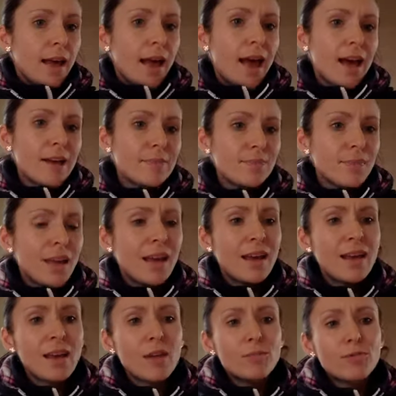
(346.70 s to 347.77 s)

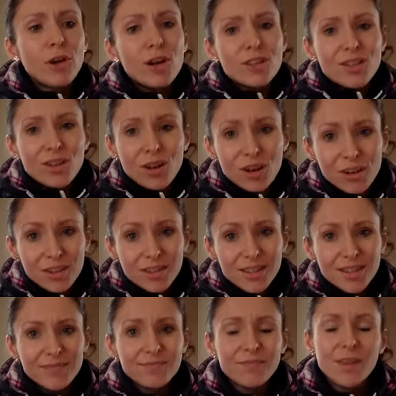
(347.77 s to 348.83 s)
Pros and
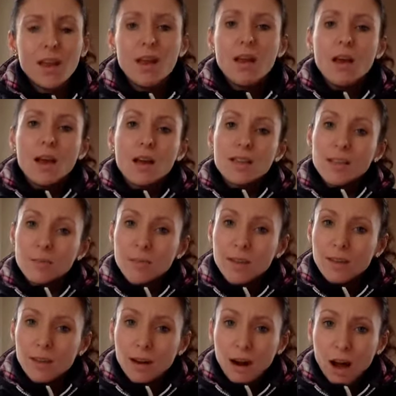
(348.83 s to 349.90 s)
cons,
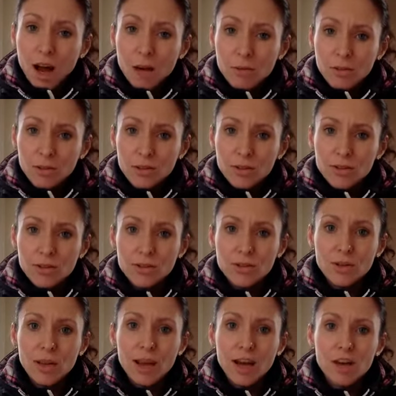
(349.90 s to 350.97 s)
something that I would use
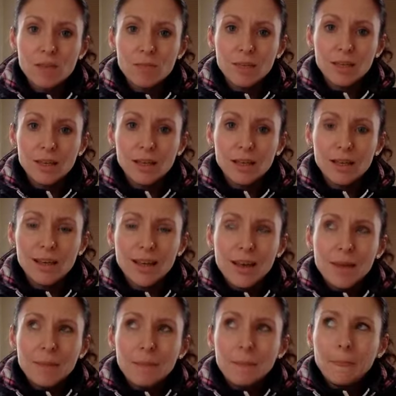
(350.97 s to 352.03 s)
to help me
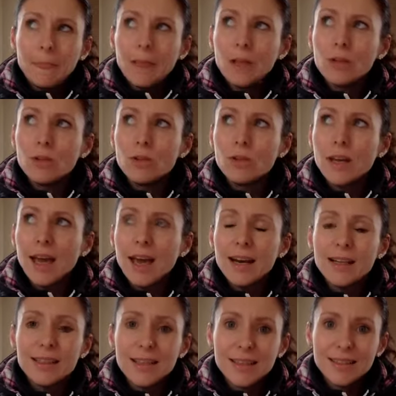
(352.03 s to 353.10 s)
look at
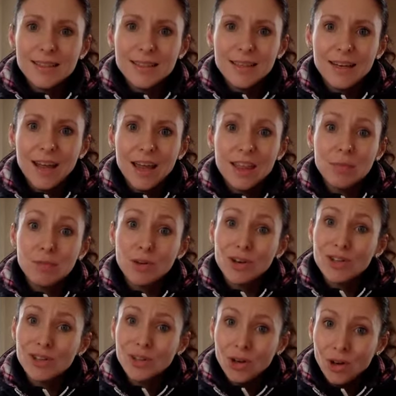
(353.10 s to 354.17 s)
a lesson and the
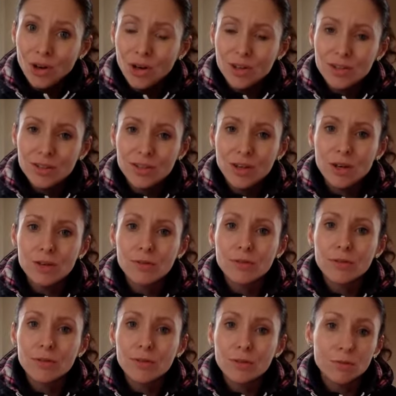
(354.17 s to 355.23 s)
pros and cons
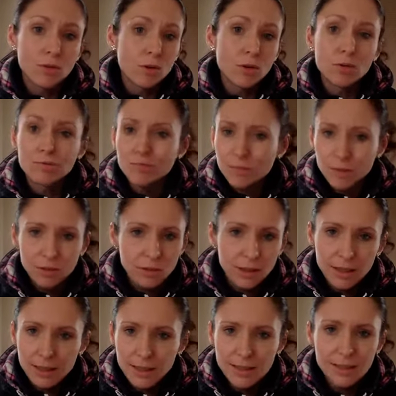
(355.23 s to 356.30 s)
of look
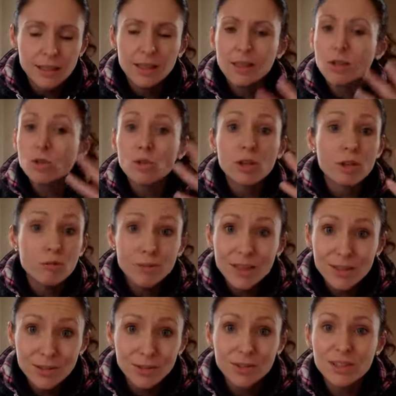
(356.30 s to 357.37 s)
at a lesson and look at a
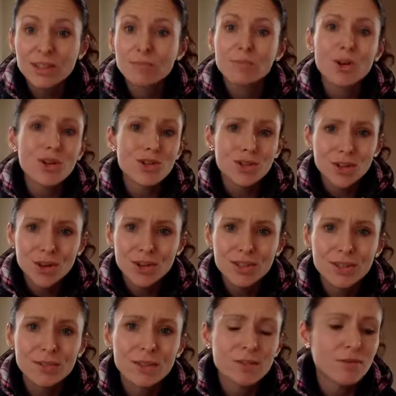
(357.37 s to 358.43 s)
resource and the pros and
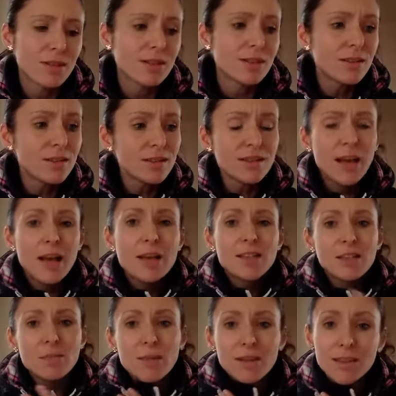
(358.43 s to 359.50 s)
cons of this resource.
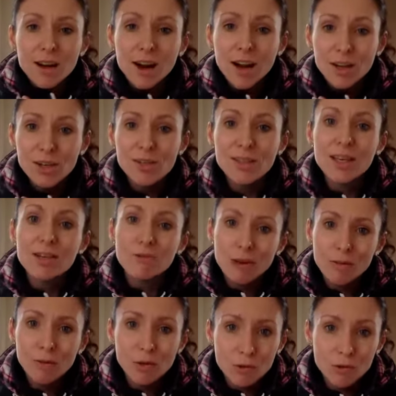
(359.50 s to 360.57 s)
Something that I use are
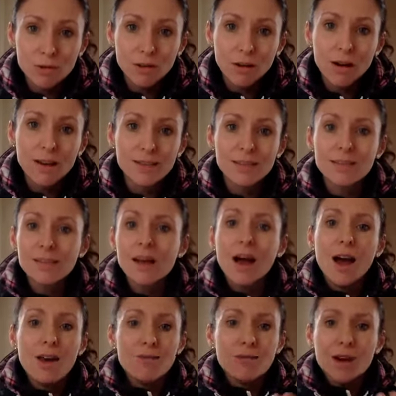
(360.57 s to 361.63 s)
graphic organisers.
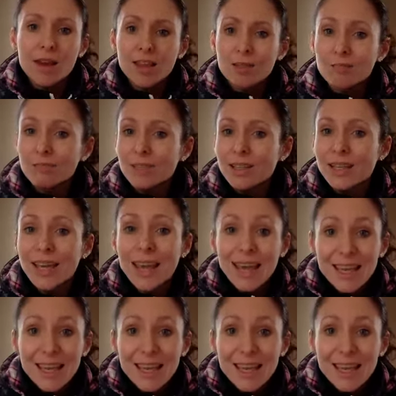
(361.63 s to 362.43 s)
I find them really